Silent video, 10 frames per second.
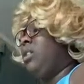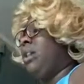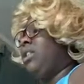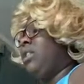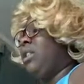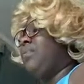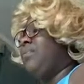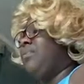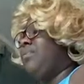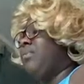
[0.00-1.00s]
And then
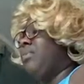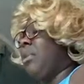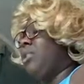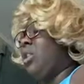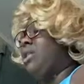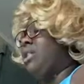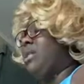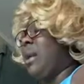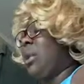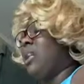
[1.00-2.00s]
my thoughts
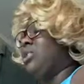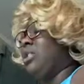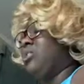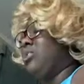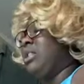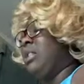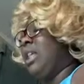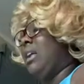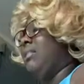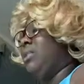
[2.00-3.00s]
somehow actually breathed
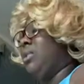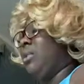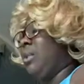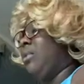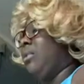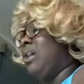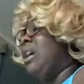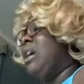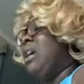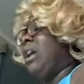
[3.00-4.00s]
life into a memory,
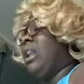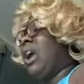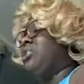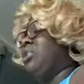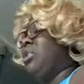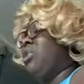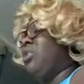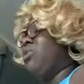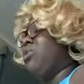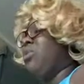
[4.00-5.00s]
and I actually
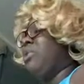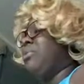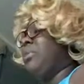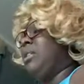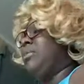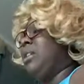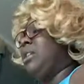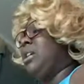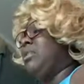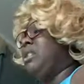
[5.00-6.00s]
heard the rhythmic
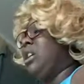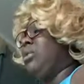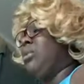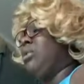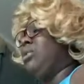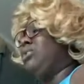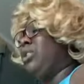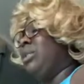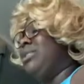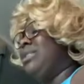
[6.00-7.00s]
beating of ceremonial
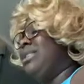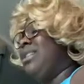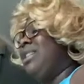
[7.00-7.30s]
drums.